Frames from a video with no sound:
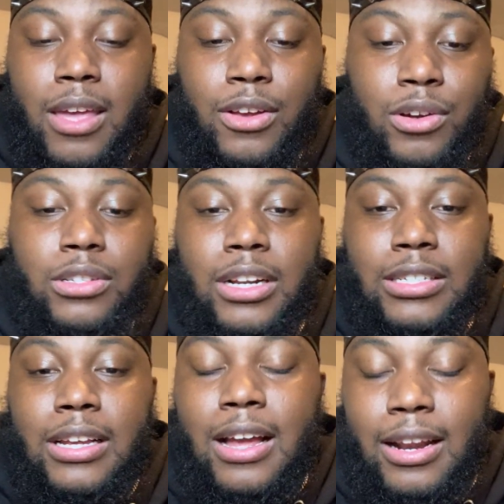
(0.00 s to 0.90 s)
You know, so
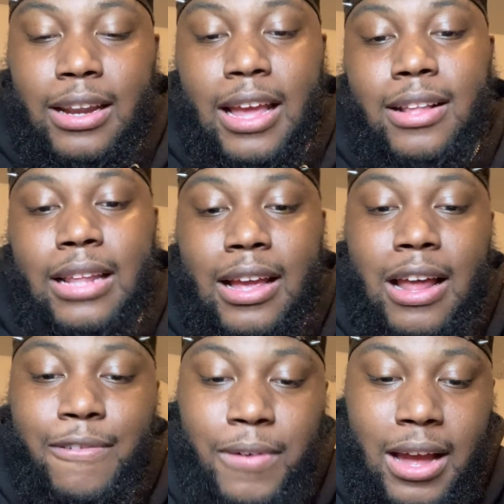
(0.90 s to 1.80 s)
this kind of they they
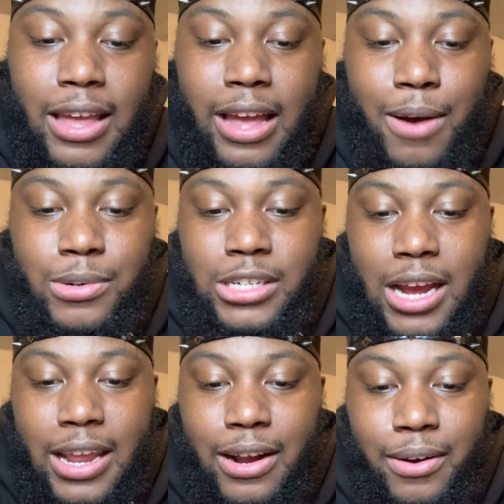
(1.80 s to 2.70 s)
kind of forgot Yahweh
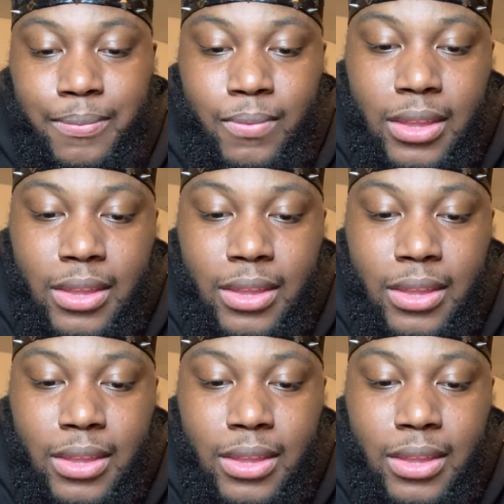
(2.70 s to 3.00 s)
Shai there.